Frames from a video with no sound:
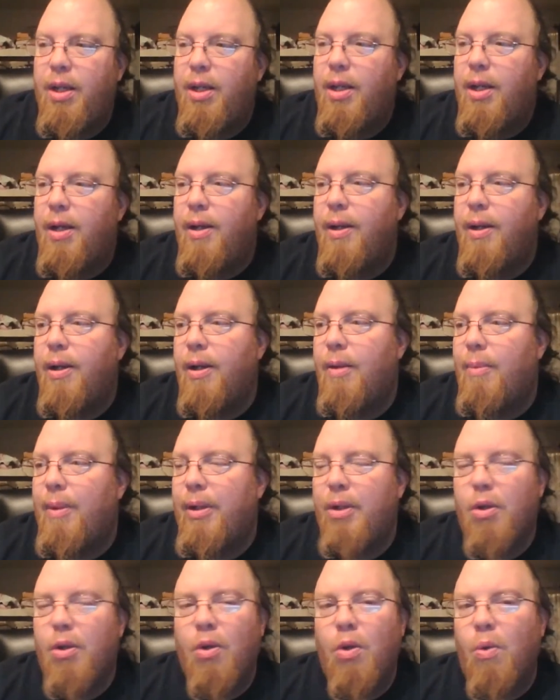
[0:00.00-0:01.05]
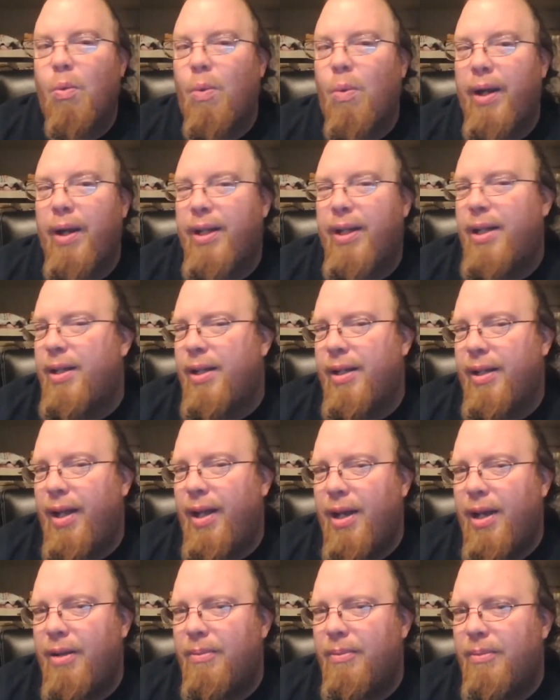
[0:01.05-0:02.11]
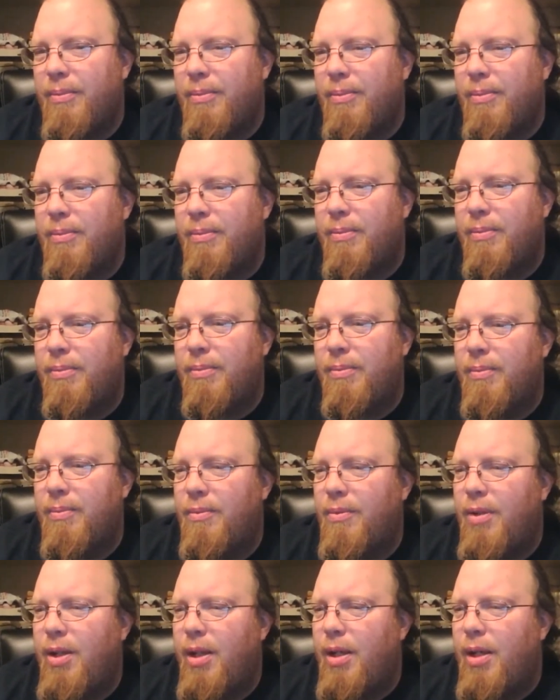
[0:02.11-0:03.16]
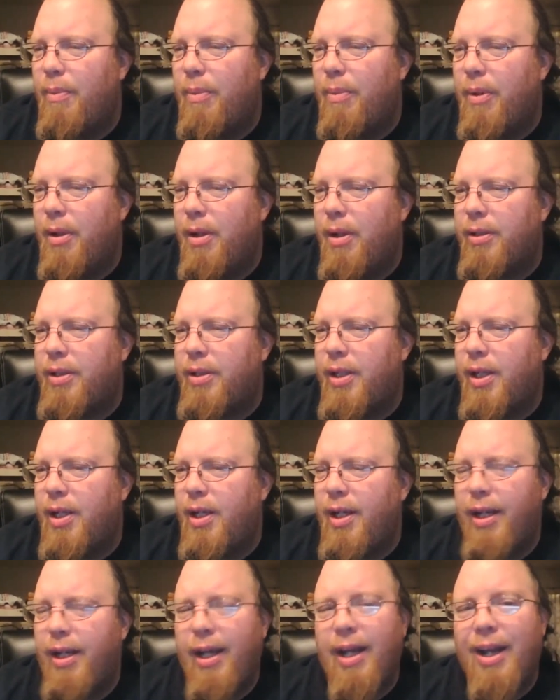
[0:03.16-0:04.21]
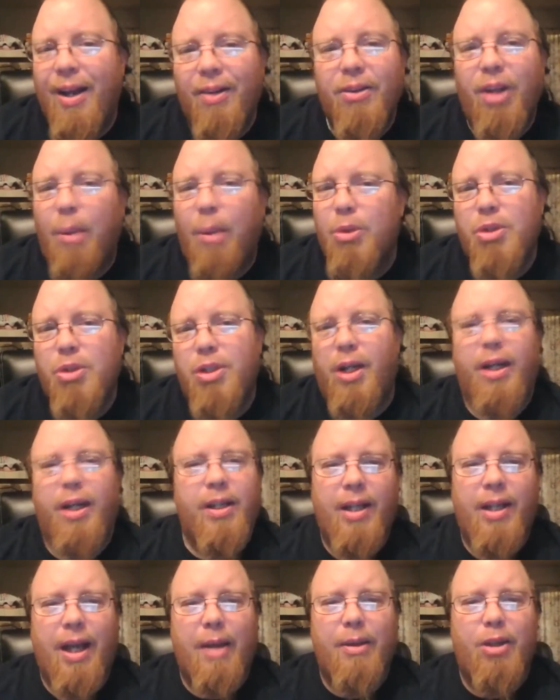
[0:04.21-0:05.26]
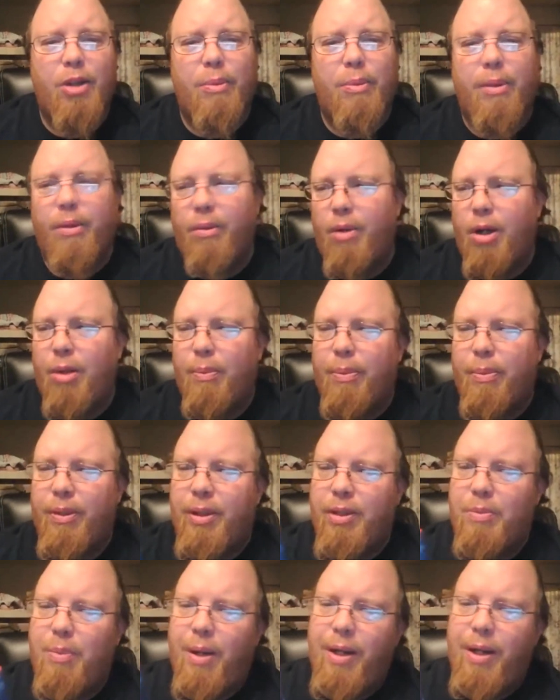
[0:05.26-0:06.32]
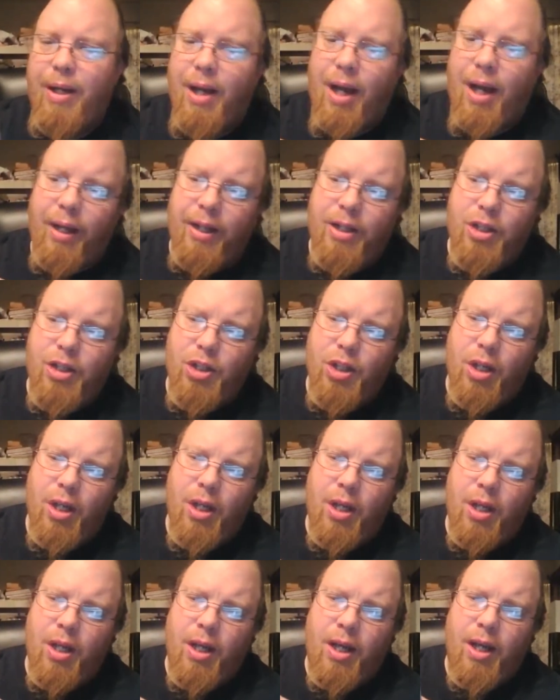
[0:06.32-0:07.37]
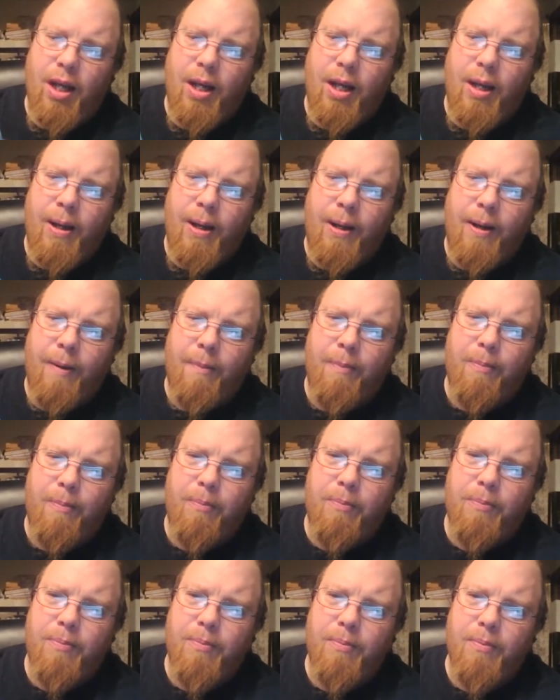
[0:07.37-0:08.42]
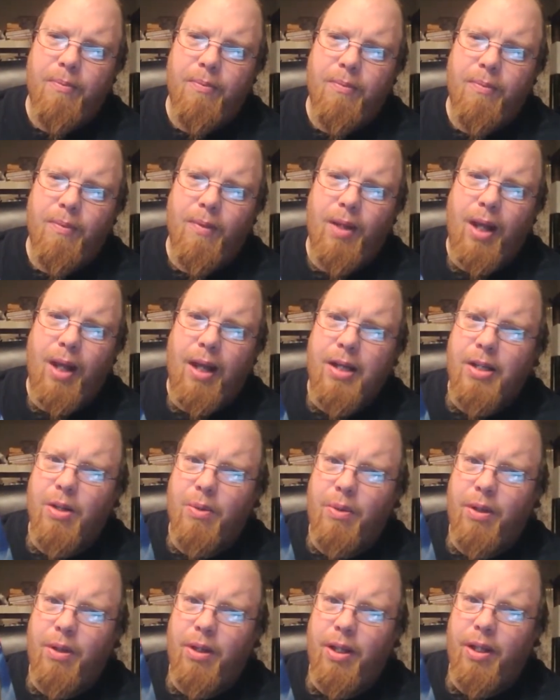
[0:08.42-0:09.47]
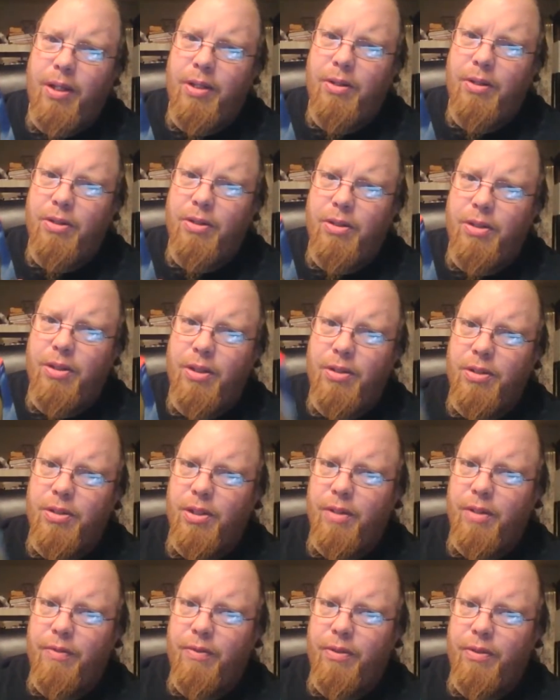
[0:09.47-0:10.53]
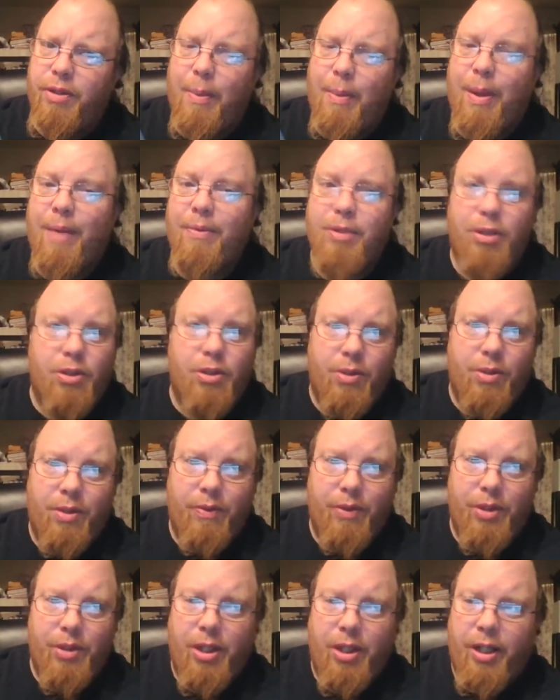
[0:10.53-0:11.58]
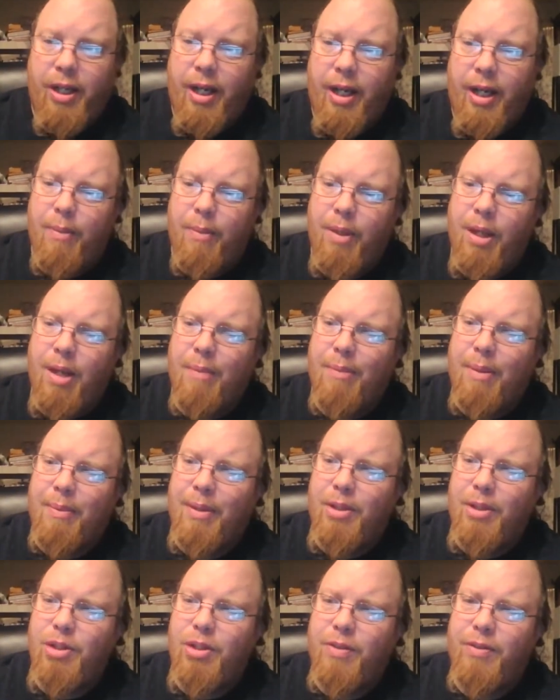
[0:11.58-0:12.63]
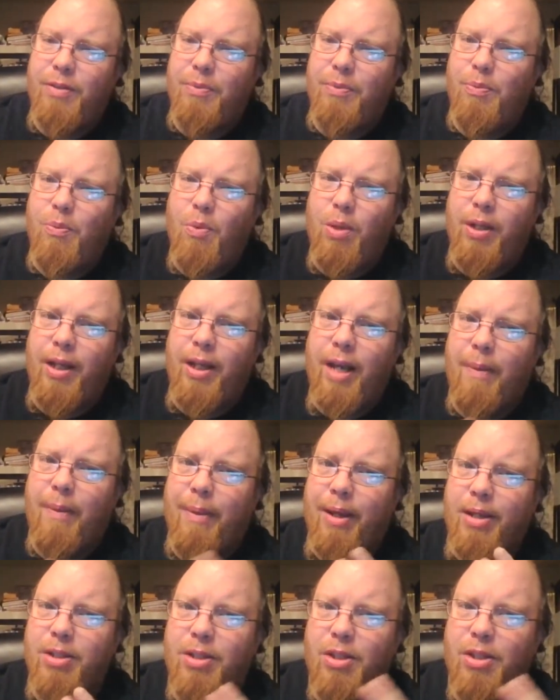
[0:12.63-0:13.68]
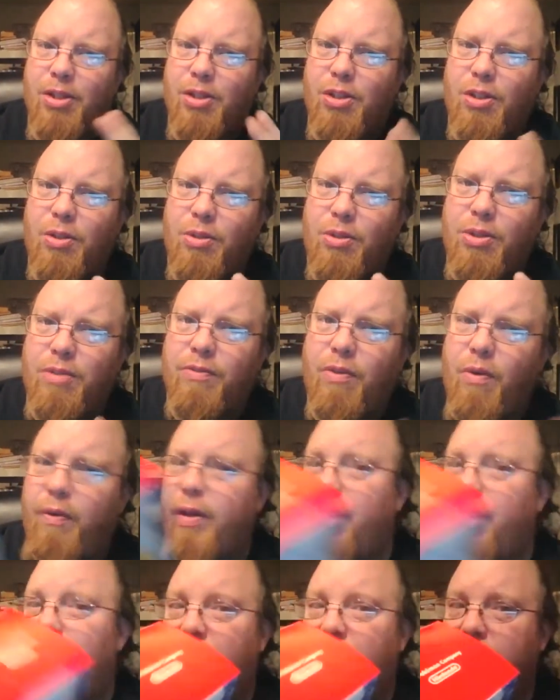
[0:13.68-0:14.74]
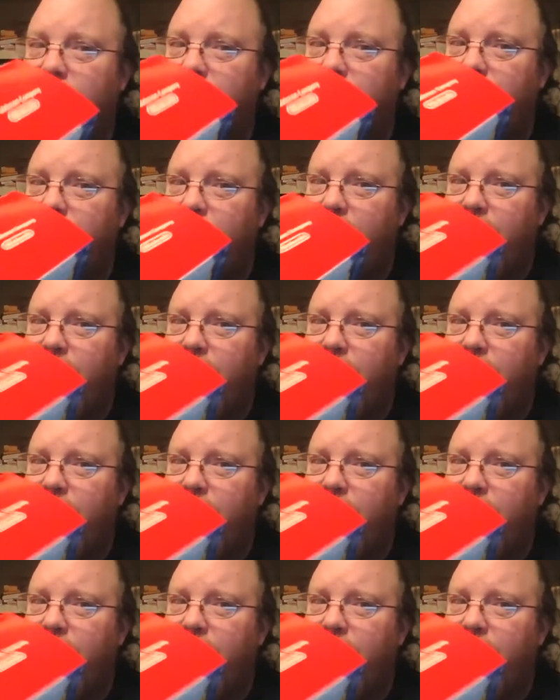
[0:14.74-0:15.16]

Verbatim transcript: Um, I don't know why they did that, but uh, and again, I'll double check. I could be wrong, but to my knowledge, um, I don't think there's there's a difference. I mean, obviously, there's no difference in the game. I'm not sure if one game has an exclusive over the other.